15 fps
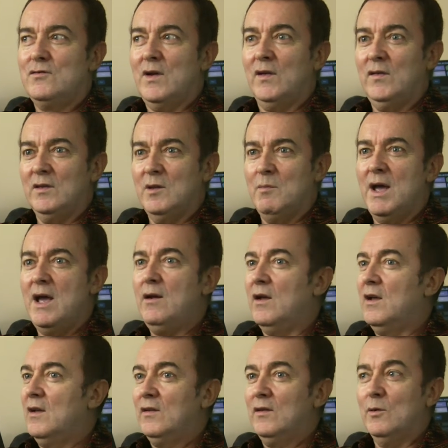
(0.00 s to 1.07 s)
dressing the band
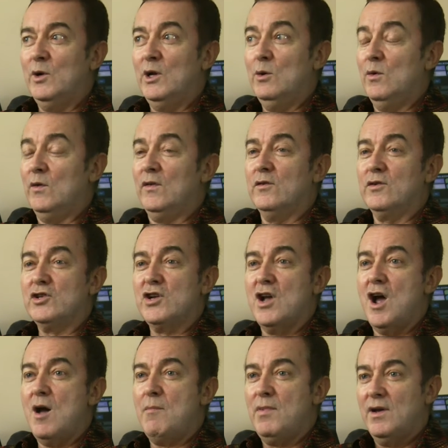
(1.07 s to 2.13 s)
so we always looked
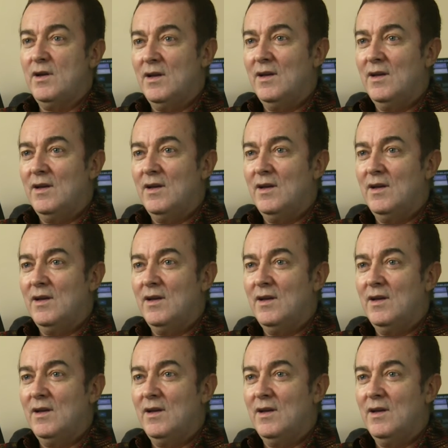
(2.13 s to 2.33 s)
sharp